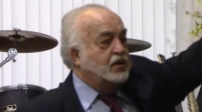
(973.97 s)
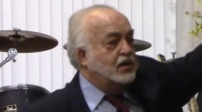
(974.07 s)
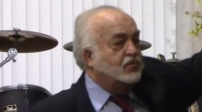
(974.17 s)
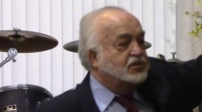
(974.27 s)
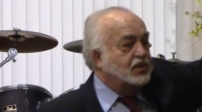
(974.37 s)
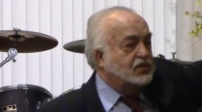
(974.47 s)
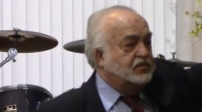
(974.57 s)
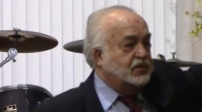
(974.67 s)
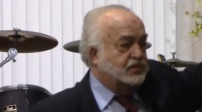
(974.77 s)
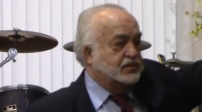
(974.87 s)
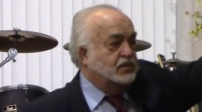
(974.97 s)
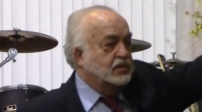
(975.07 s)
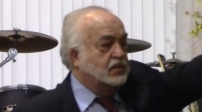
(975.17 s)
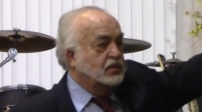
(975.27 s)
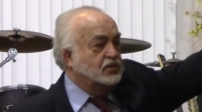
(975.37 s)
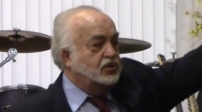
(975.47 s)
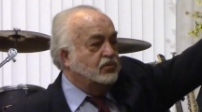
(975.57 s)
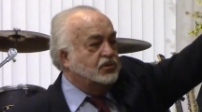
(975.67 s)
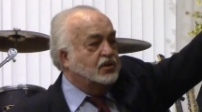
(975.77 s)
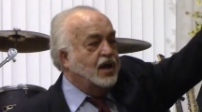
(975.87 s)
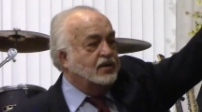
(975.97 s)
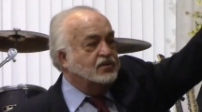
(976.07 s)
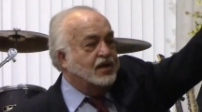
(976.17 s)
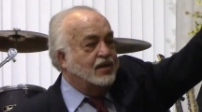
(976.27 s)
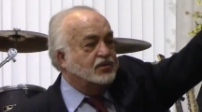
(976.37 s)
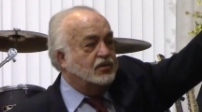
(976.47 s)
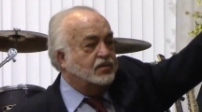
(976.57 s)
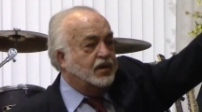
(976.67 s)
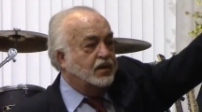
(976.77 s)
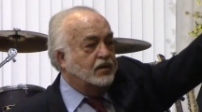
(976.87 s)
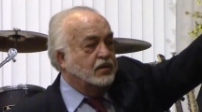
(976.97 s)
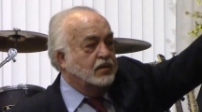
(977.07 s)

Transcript: Her name was Elizabeth. She was a guidance counselor there.